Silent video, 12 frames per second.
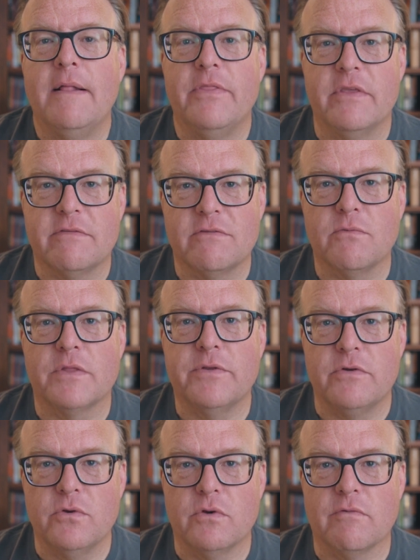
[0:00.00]
This is what
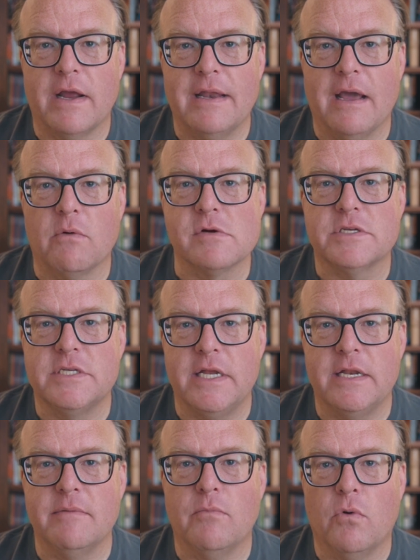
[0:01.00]
they're doing right now. We're
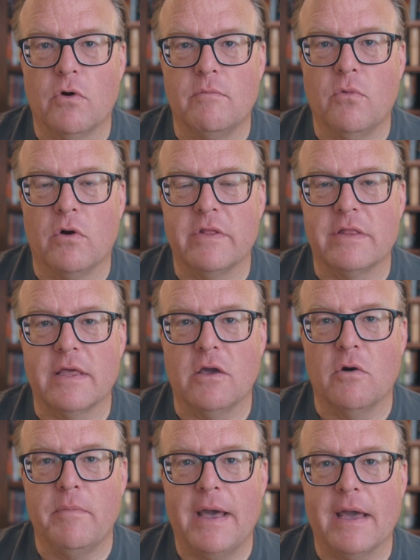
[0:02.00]
seeing it more and more that they
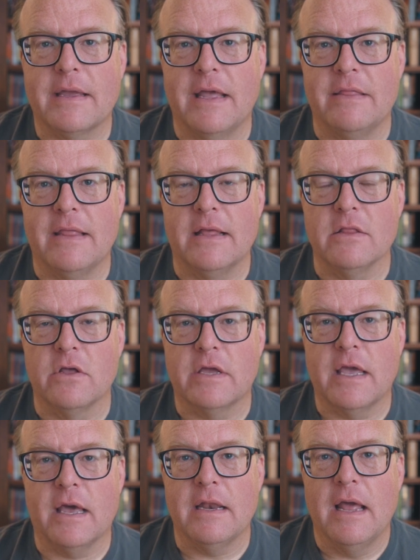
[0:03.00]
go back and they
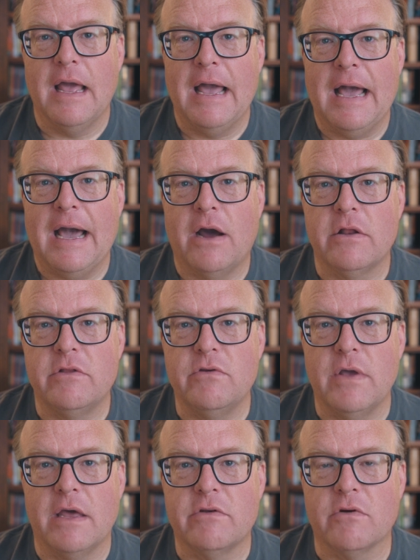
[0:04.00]
look at, how did
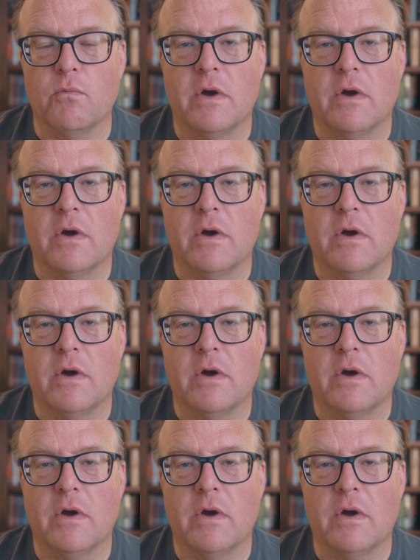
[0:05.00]
you enter?